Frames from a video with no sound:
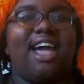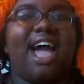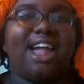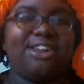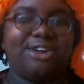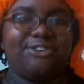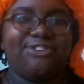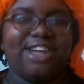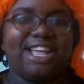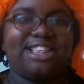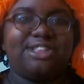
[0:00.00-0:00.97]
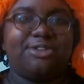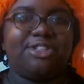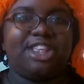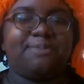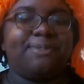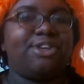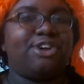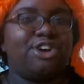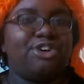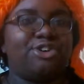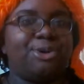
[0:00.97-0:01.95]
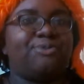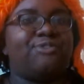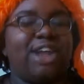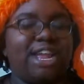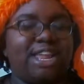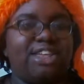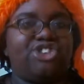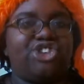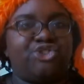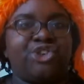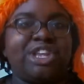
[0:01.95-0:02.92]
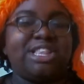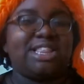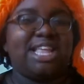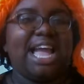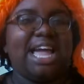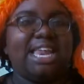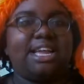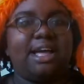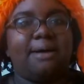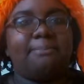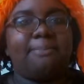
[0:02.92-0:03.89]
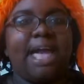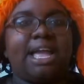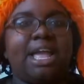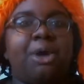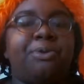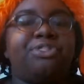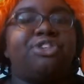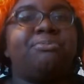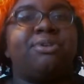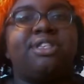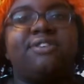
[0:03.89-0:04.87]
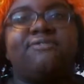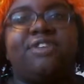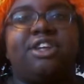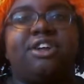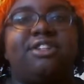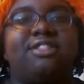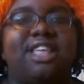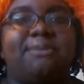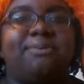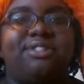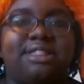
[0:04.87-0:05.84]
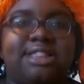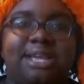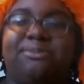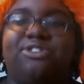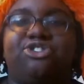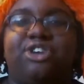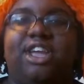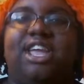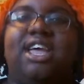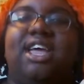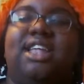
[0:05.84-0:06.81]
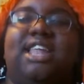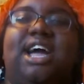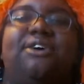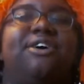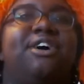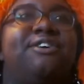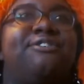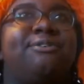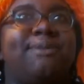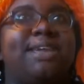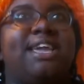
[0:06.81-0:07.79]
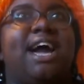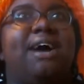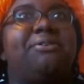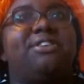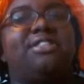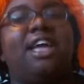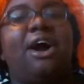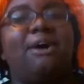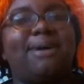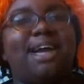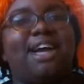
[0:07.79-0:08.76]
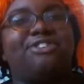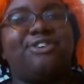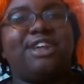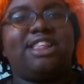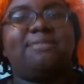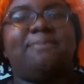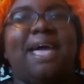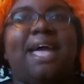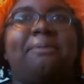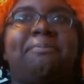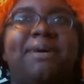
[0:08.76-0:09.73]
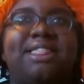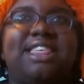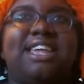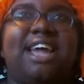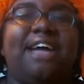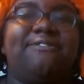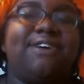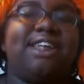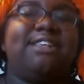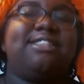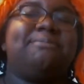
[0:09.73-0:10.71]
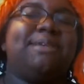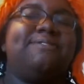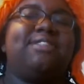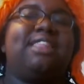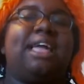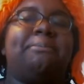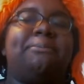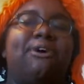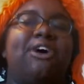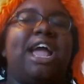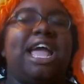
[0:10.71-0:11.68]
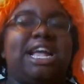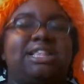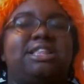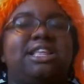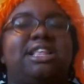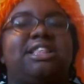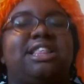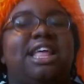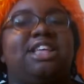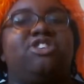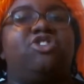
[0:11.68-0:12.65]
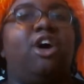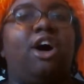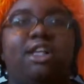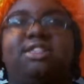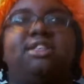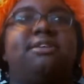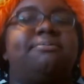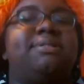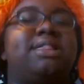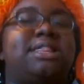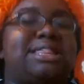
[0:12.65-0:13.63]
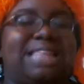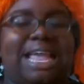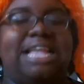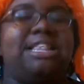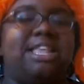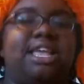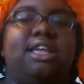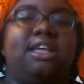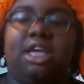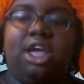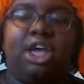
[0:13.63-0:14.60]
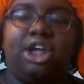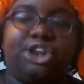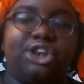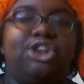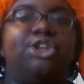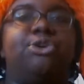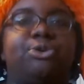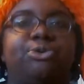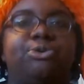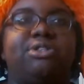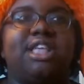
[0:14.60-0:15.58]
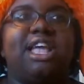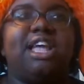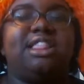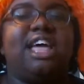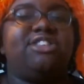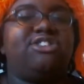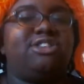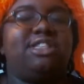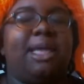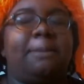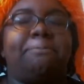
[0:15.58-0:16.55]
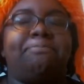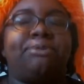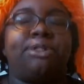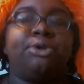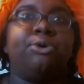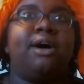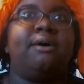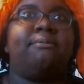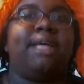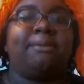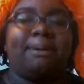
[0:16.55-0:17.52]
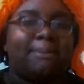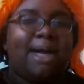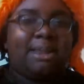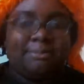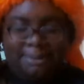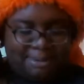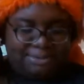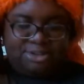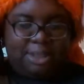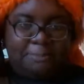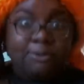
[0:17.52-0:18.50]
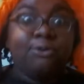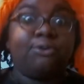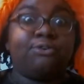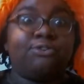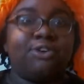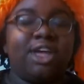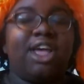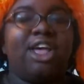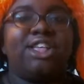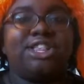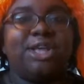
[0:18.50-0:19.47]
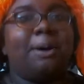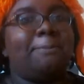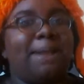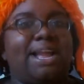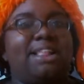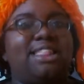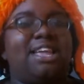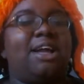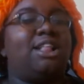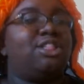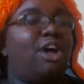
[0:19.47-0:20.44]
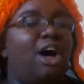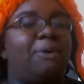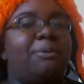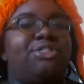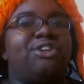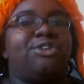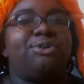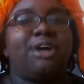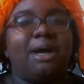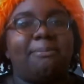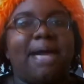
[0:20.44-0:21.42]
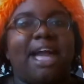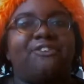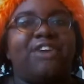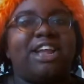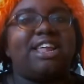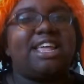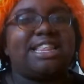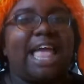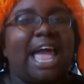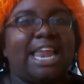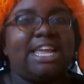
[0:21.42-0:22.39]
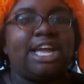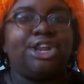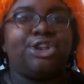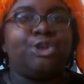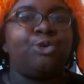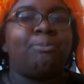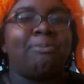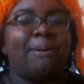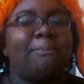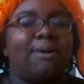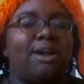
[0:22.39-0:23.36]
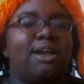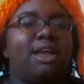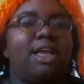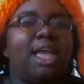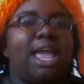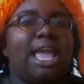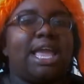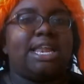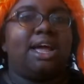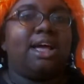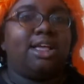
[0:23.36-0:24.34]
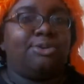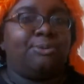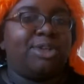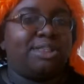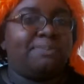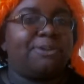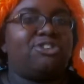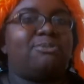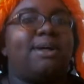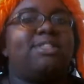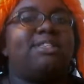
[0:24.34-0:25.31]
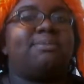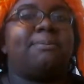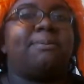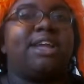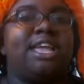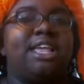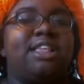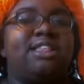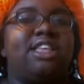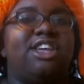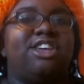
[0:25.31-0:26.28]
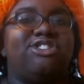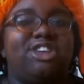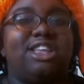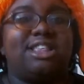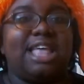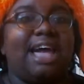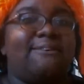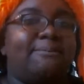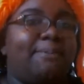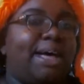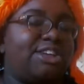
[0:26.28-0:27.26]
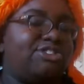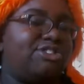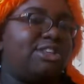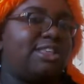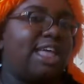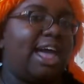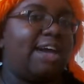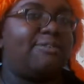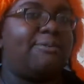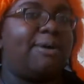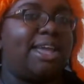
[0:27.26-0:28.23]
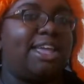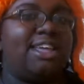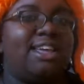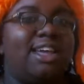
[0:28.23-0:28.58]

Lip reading: I don't know if you guys know this, but the girl group Raina just recently had a comeback with their music video labeled Demonstrate. Now, for me, I was just like, oh my gosh, Raina's back. But then I found out some even like more excellent / awesome tasing news that just like blew up like my mind. My mind was just like poof. So apparently, along with their new comeback, Raina is adding a new member. And what's special about this member is she is half black and she is half white.